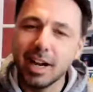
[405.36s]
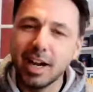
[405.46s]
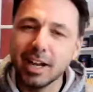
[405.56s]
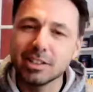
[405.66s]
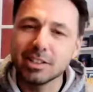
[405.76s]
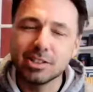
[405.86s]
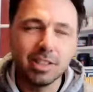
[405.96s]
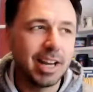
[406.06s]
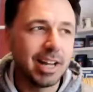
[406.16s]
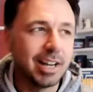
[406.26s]
I could see
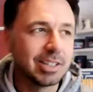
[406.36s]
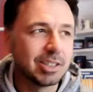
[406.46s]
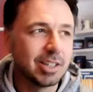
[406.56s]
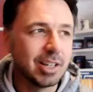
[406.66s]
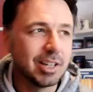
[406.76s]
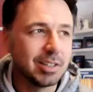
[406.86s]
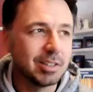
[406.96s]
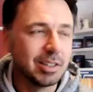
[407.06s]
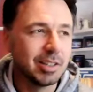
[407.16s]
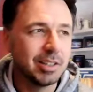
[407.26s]
that as
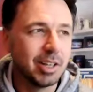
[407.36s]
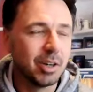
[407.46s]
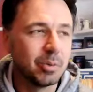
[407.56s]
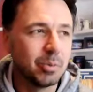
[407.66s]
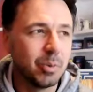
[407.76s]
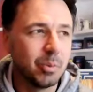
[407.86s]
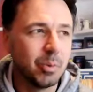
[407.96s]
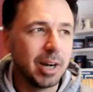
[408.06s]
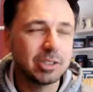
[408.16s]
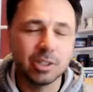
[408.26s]

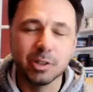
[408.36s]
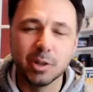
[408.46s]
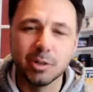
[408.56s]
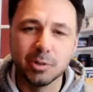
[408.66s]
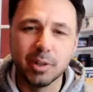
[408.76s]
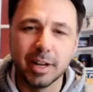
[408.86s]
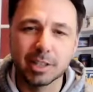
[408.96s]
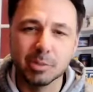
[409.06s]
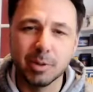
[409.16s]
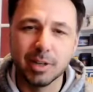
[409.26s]
watching you go through that
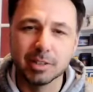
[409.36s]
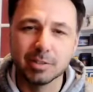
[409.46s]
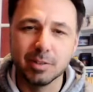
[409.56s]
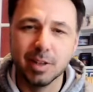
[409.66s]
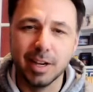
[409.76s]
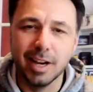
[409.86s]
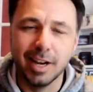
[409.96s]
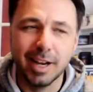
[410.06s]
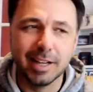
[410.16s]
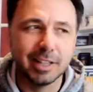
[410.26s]
experience.
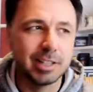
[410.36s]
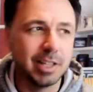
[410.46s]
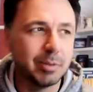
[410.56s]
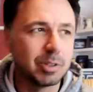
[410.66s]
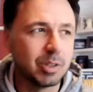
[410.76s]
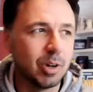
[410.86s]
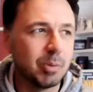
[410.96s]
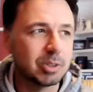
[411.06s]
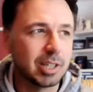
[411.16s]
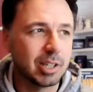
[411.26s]
It was
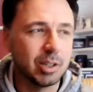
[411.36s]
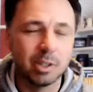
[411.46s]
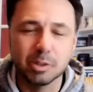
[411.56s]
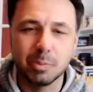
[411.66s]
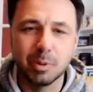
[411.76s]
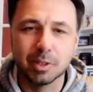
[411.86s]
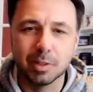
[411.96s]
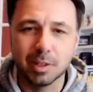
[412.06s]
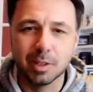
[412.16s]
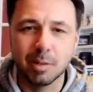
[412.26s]
almost like you could put
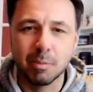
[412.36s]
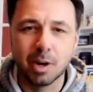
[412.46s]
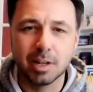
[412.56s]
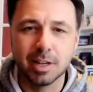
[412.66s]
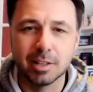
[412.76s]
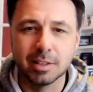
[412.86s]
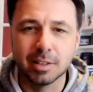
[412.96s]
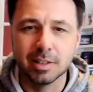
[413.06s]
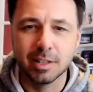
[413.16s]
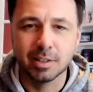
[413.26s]
a mark on
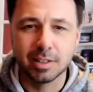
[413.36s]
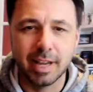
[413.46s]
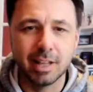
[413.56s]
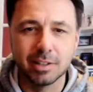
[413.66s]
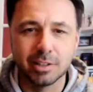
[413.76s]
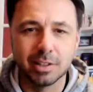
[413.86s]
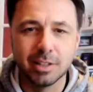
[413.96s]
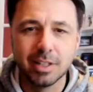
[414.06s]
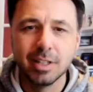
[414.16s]
the calendar.